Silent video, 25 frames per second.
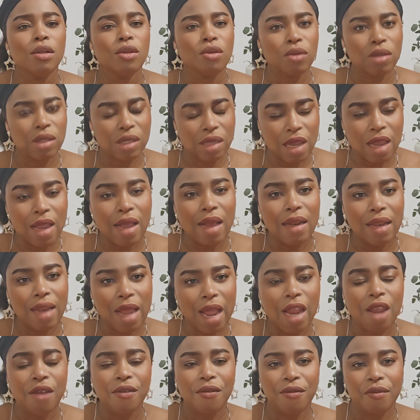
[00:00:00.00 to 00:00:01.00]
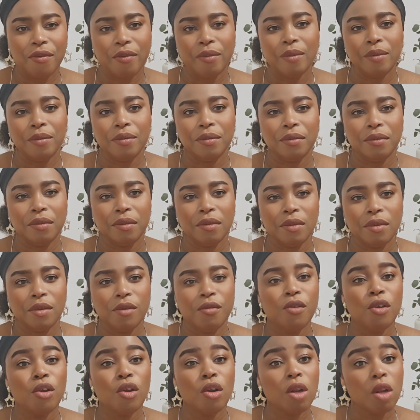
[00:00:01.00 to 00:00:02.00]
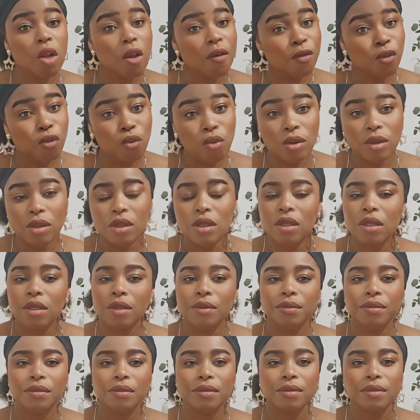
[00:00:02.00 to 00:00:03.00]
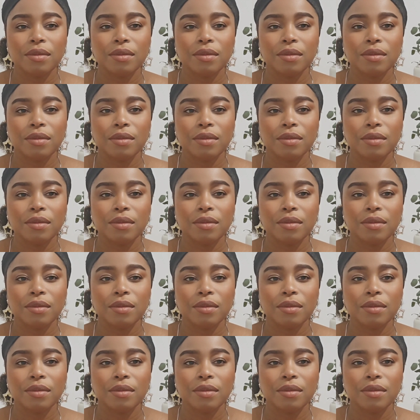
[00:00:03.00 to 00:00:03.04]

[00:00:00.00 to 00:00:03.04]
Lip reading: to stay alive for your loved ones.